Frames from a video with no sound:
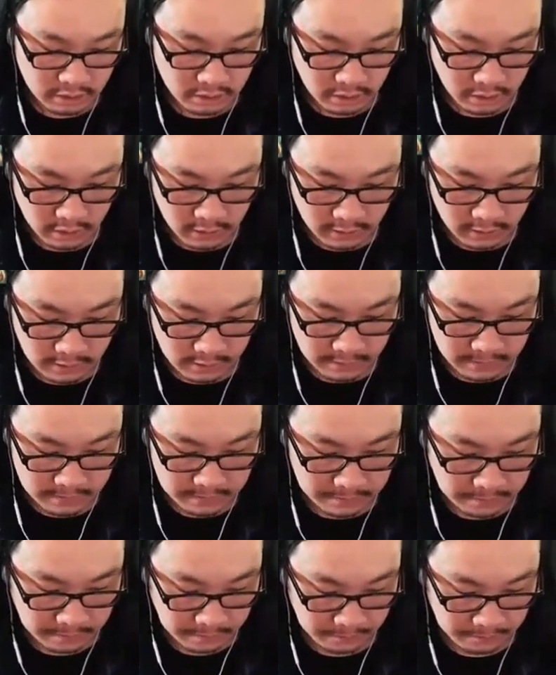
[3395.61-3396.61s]

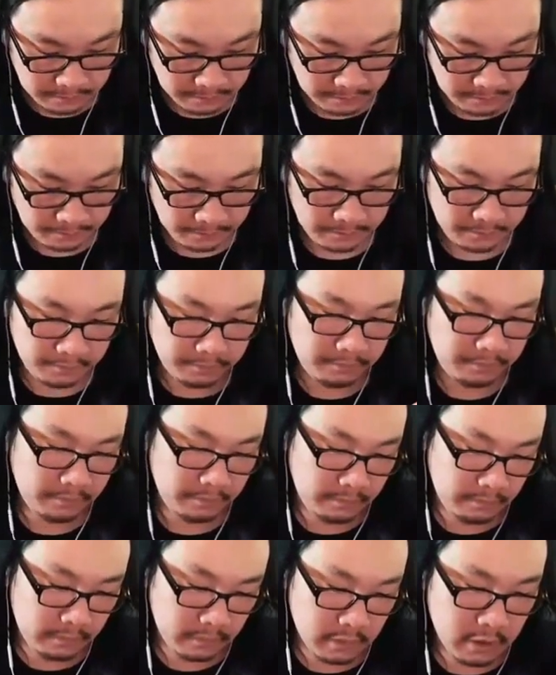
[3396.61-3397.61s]
Um,
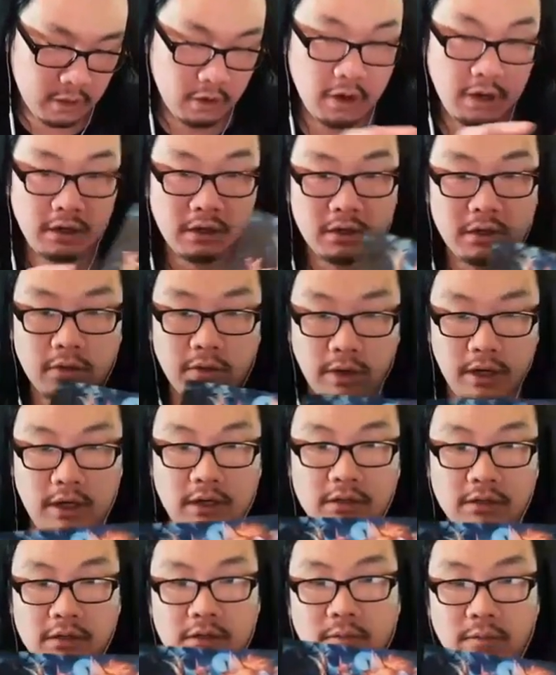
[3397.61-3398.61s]
all right, great.
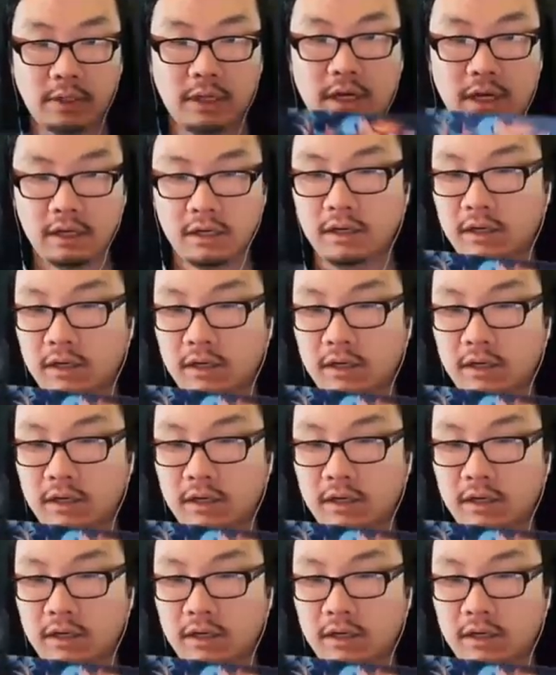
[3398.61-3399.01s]
So we got